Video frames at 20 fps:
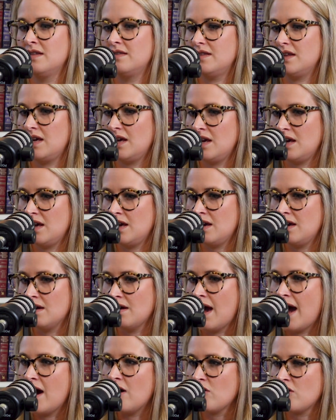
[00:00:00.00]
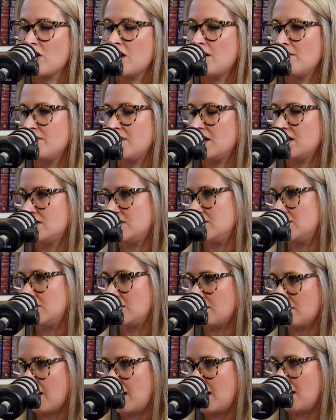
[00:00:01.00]
the outcome that it's
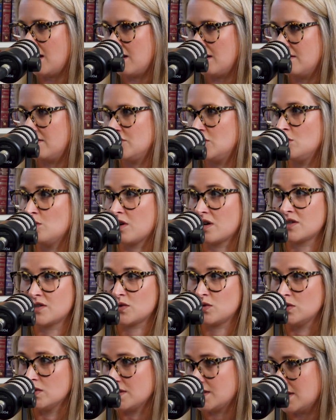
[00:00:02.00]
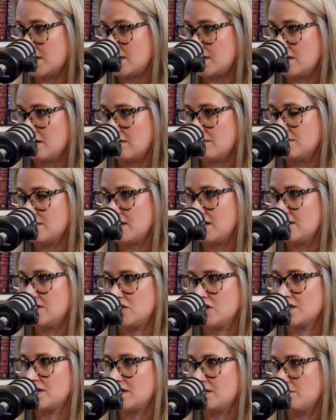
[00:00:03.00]
generated to our school systems is just